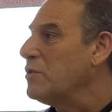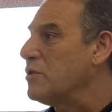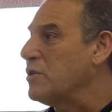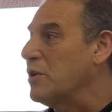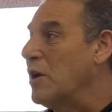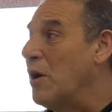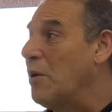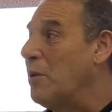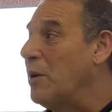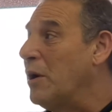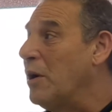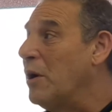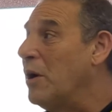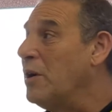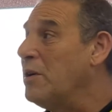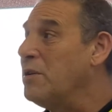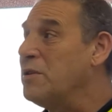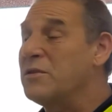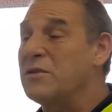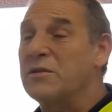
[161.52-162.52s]
Snow and
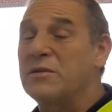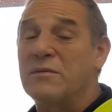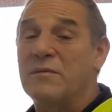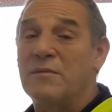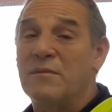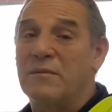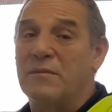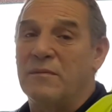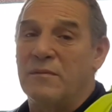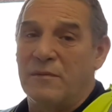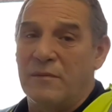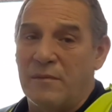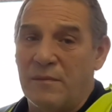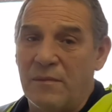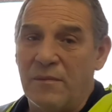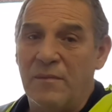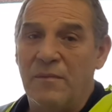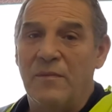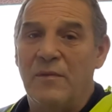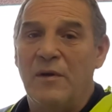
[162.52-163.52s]
ice,
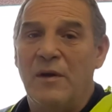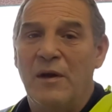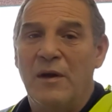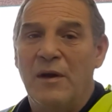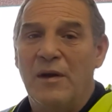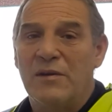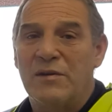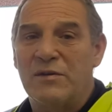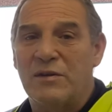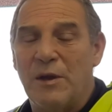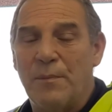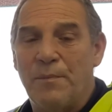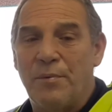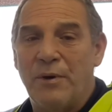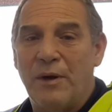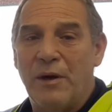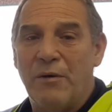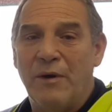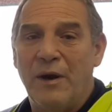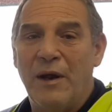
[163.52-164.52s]

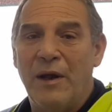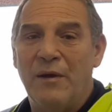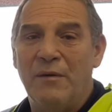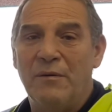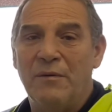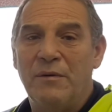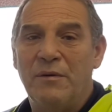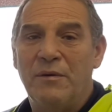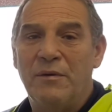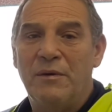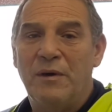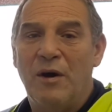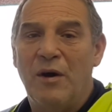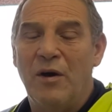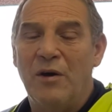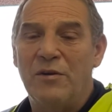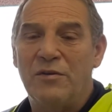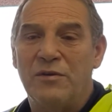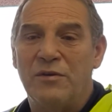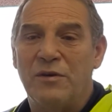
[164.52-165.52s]
slippery ground,
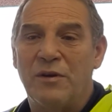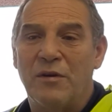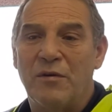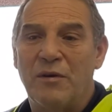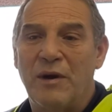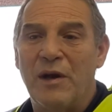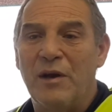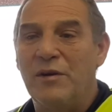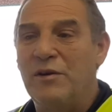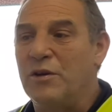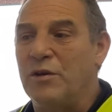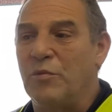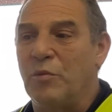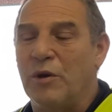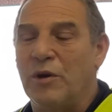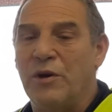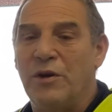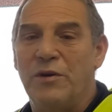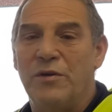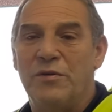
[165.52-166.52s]
ice on the ground, you'd
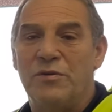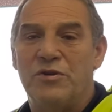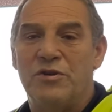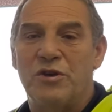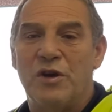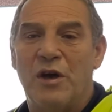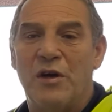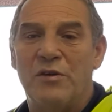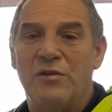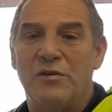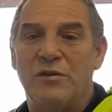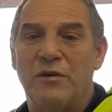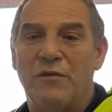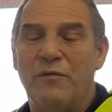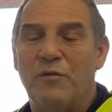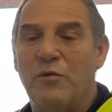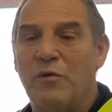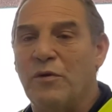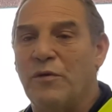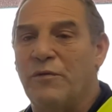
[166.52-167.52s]
want to use chains on
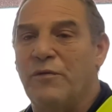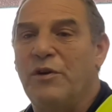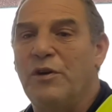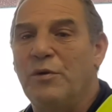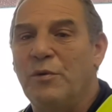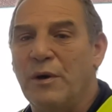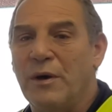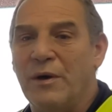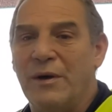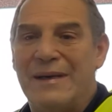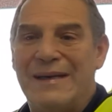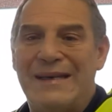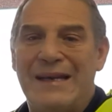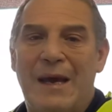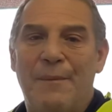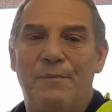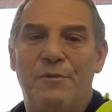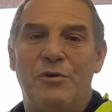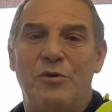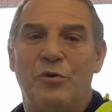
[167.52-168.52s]
your forklift. You want to
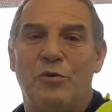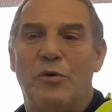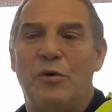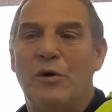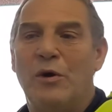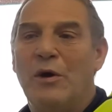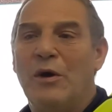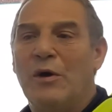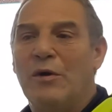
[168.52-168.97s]
adapt your